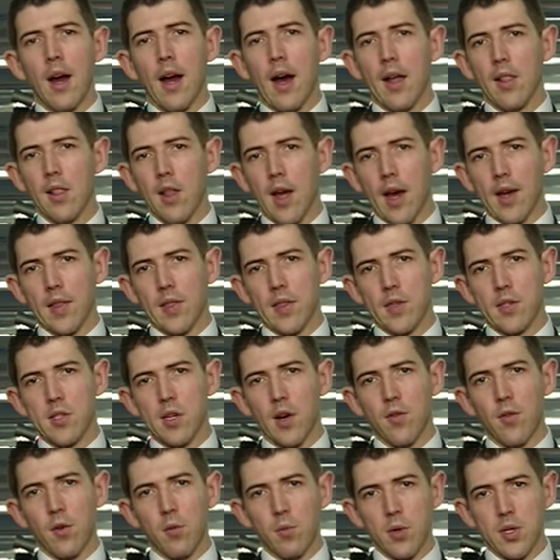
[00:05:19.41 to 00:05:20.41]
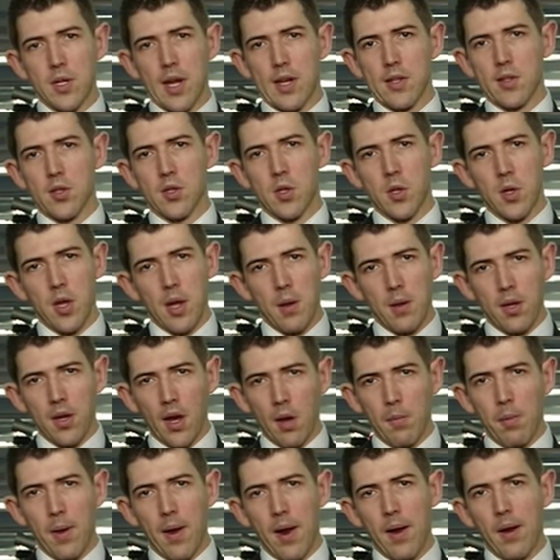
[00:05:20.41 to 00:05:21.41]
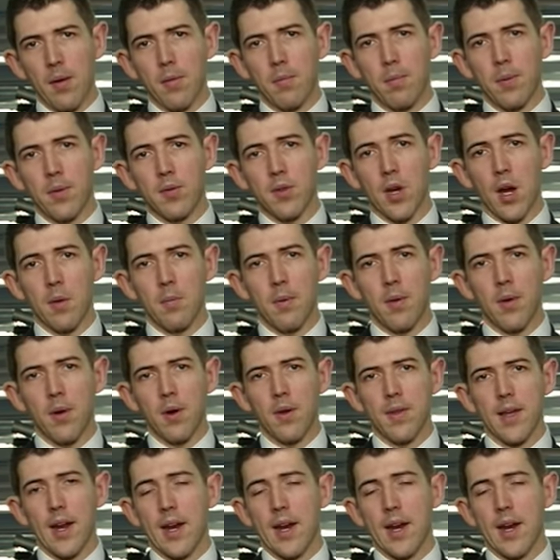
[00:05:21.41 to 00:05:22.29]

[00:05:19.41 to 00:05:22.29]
Unlike the sovereign, which has a 2-year time period,